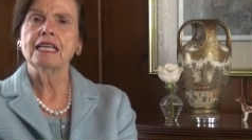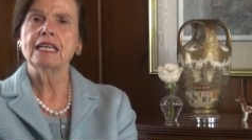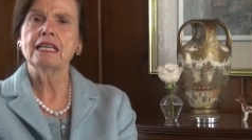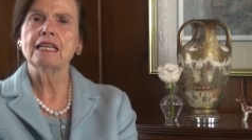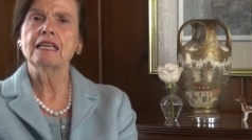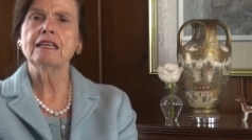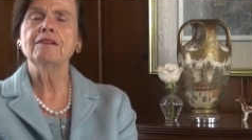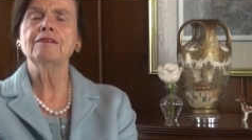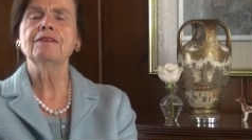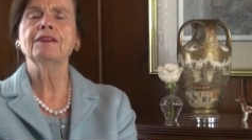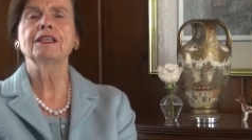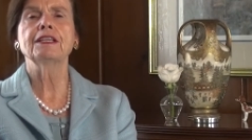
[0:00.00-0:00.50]

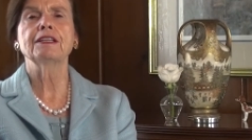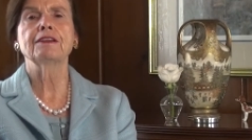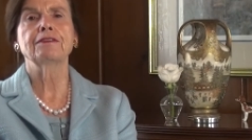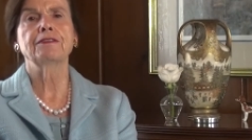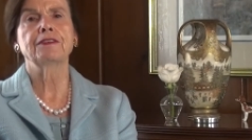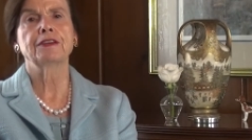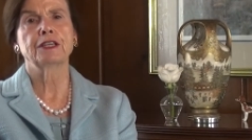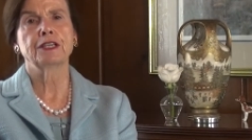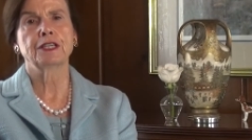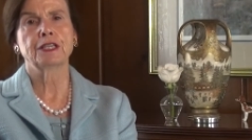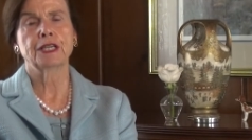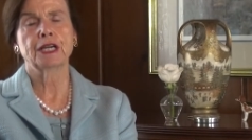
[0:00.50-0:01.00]
even if
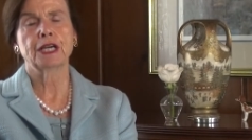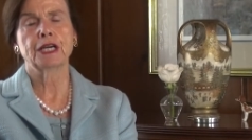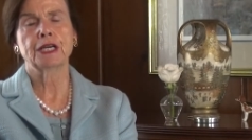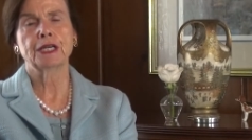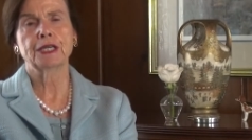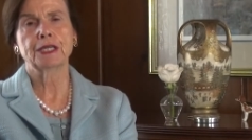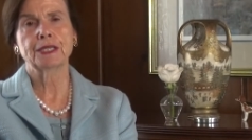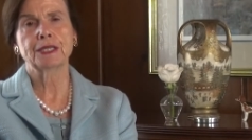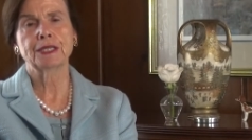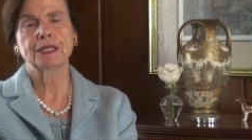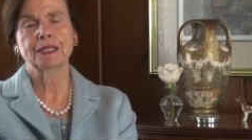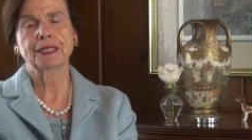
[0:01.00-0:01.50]

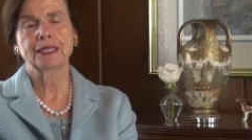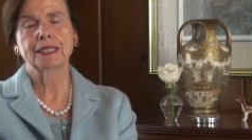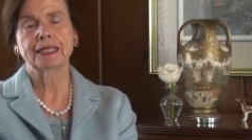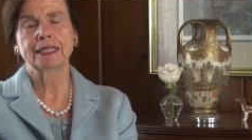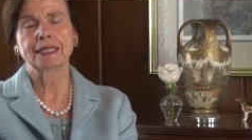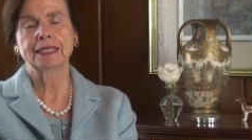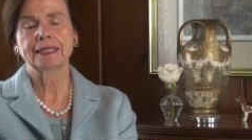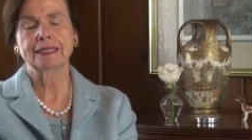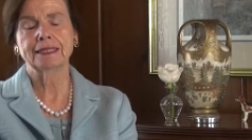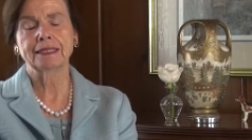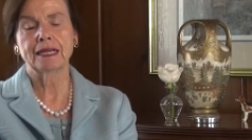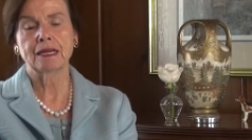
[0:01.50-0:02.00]

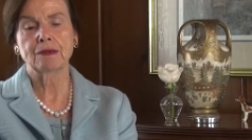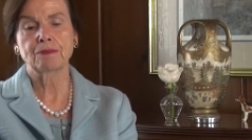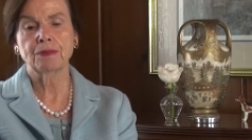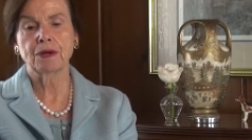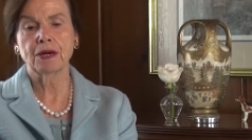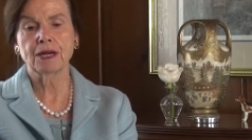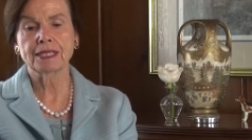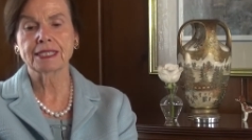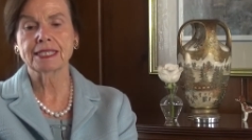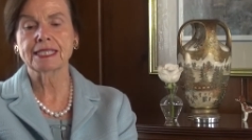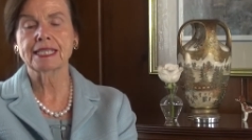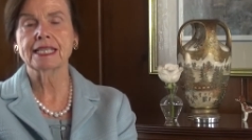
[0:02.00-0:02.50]
a
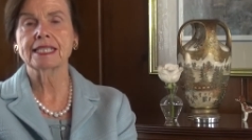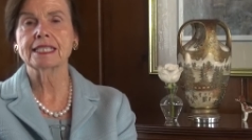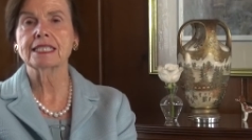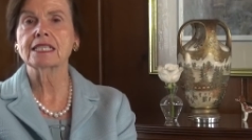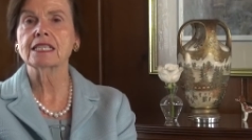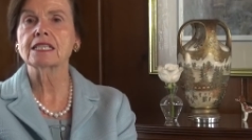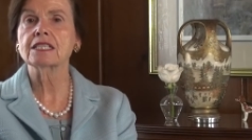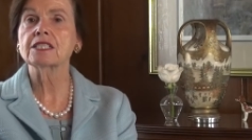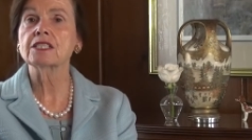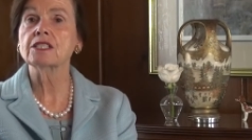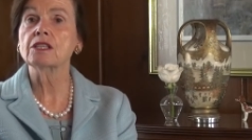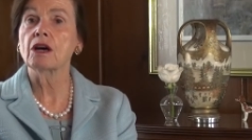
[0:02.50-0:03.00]
process
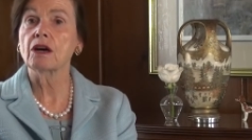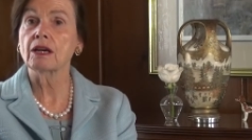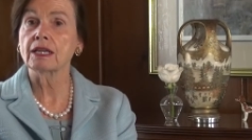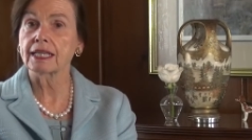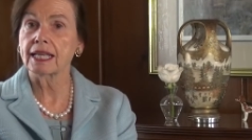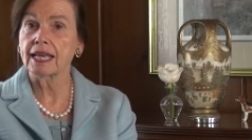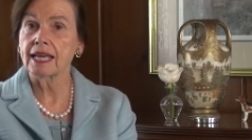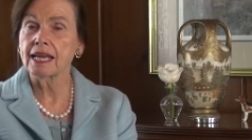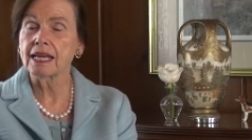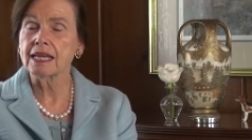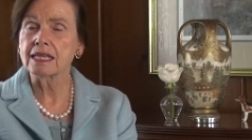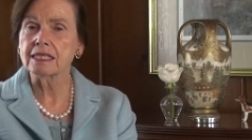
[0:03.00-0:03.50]
does not
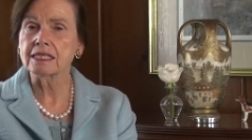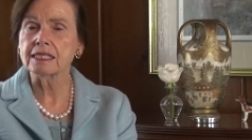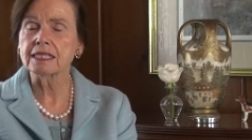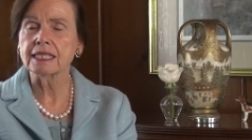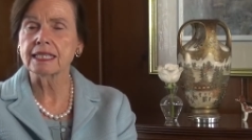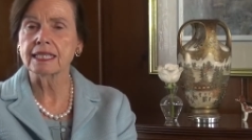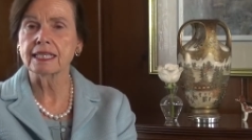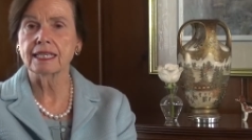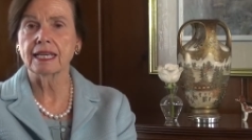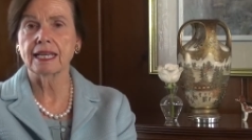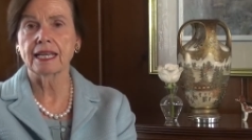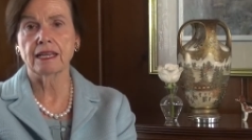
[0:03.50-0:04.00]
end
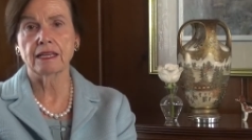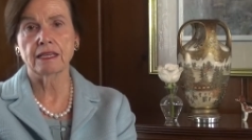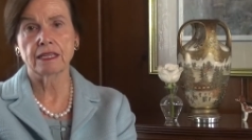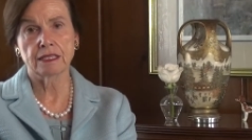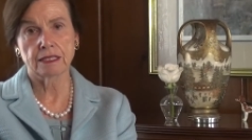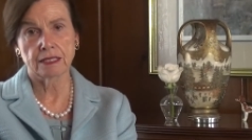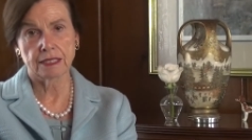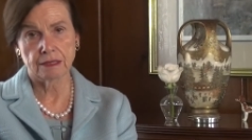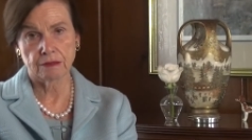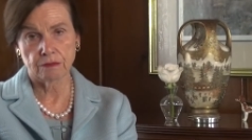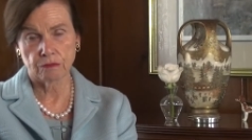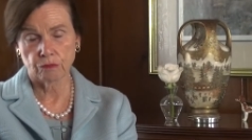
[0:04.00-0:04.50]
in
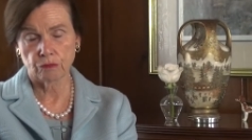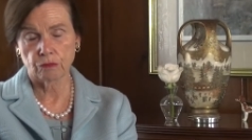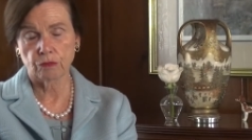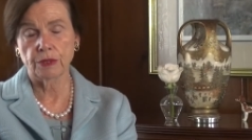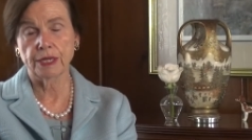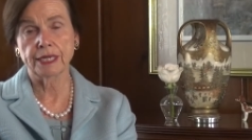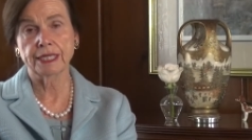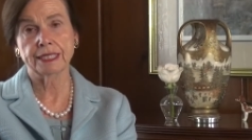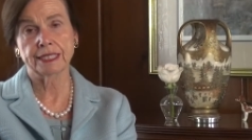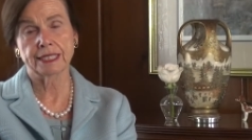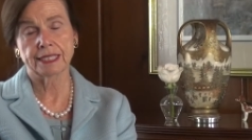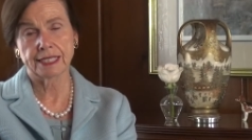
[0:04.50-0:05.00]
a
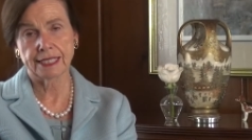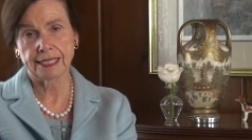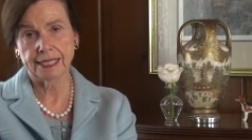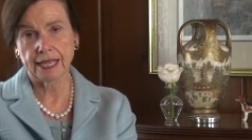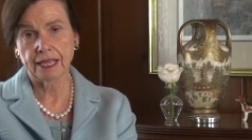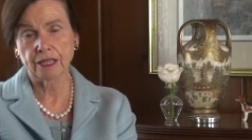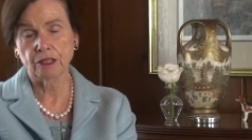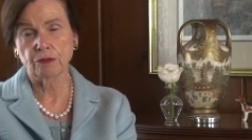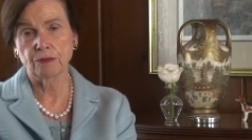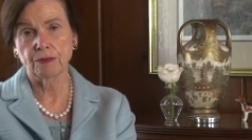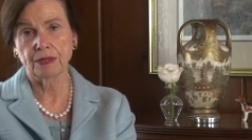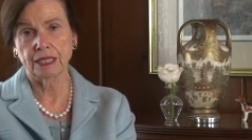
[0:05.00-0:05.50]
written
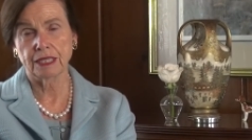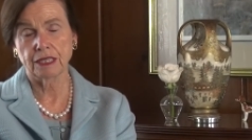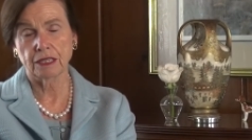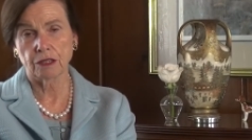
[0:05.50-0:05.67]
settlement